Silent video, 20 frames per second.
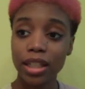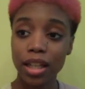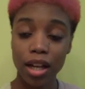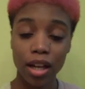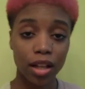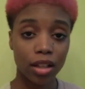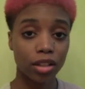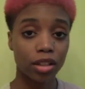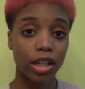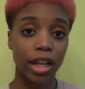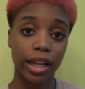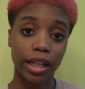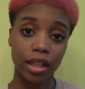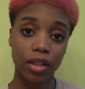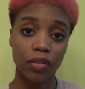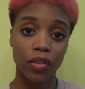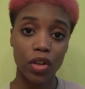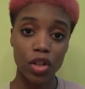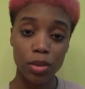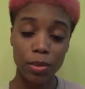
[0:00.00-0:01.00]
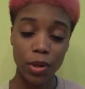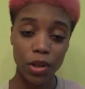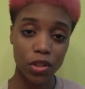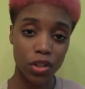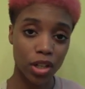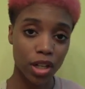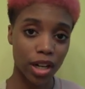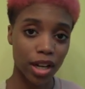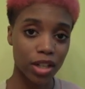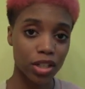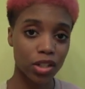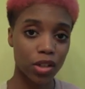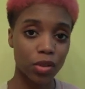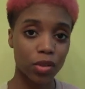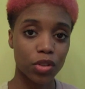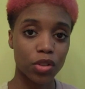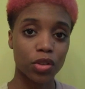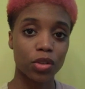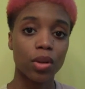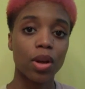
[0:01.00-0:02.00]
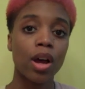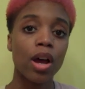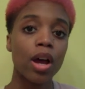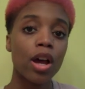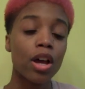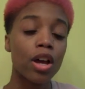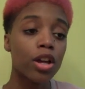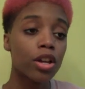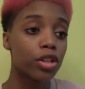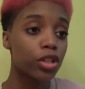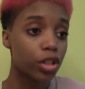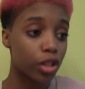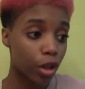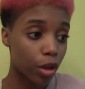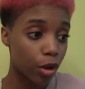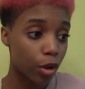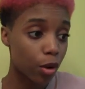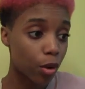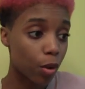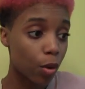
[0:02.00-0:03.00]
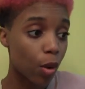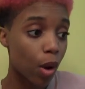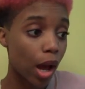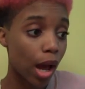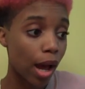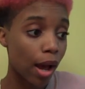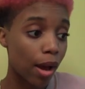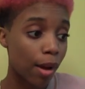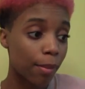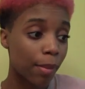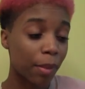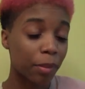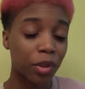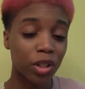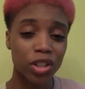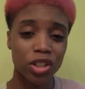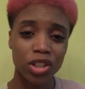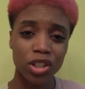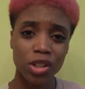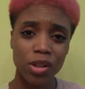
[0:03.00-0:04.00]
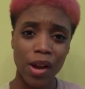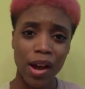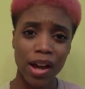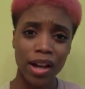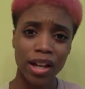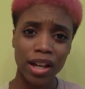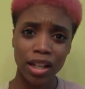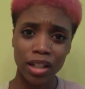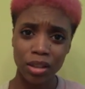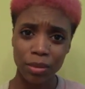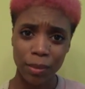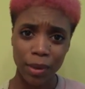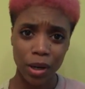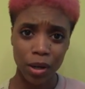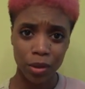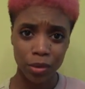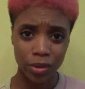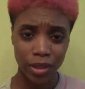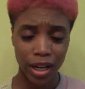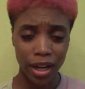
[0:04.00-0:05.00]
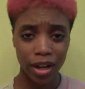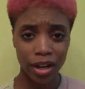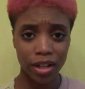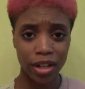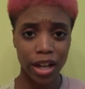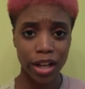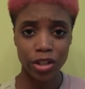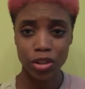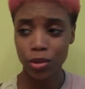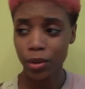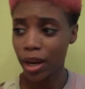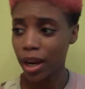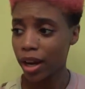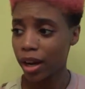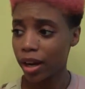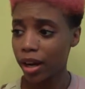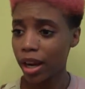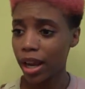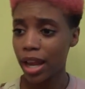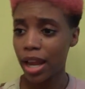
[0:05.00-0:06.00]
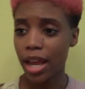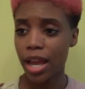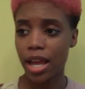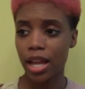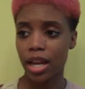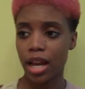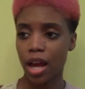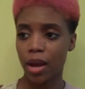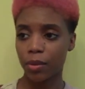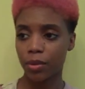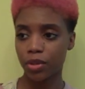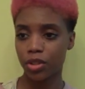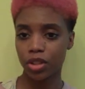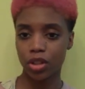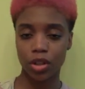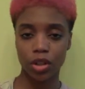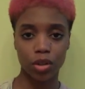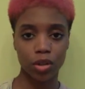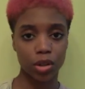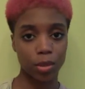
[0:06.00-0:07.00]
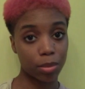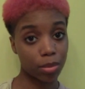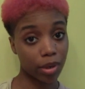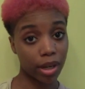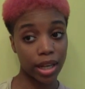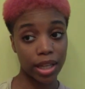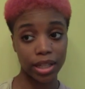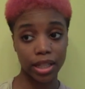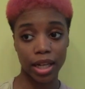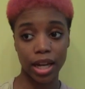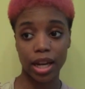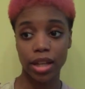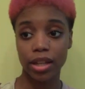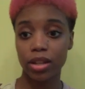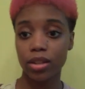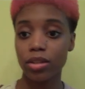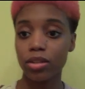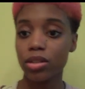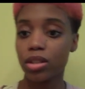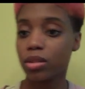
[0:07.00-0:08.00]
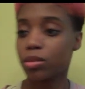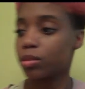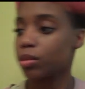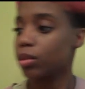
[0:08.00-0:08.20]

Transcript: color like the first picture that I showed you. So I'm going to show you how I color my own hair, natural hair, and I will show you the brand that I use.